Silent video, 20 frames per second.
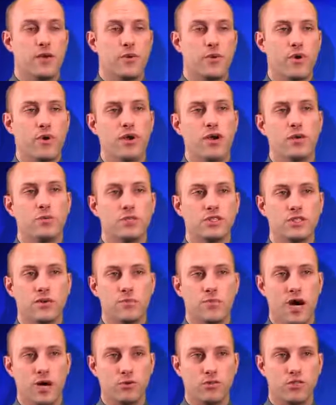We were able to
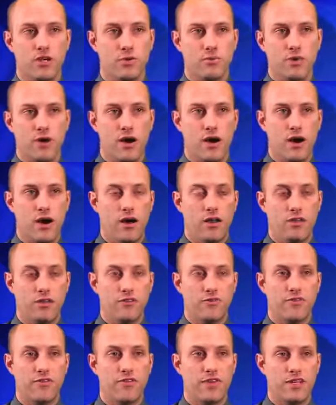mount up all
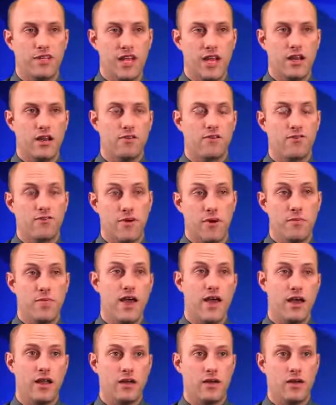of the data from
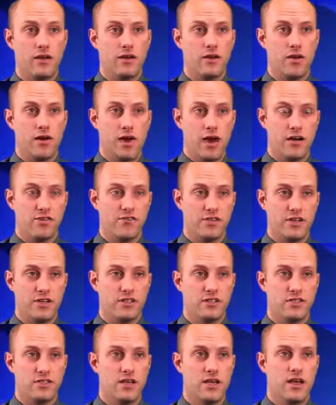that
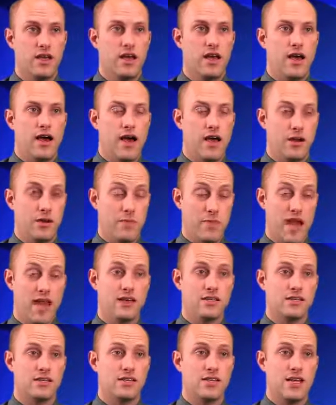office on our
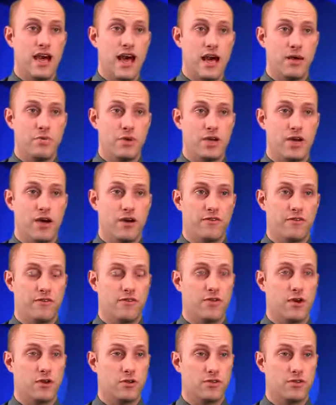Madison copy off the
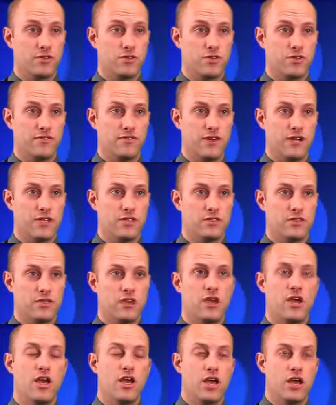FalconStor device
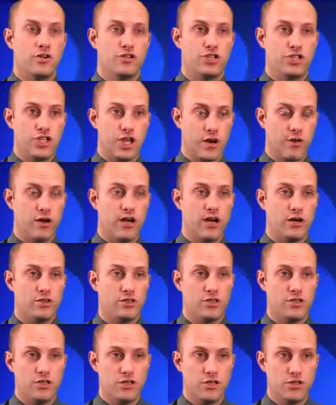and share it out
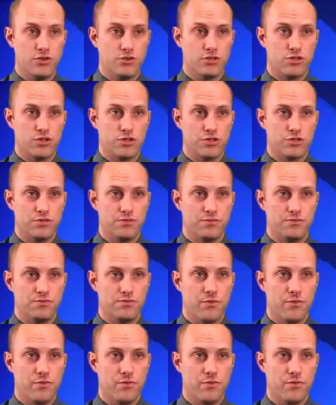to the users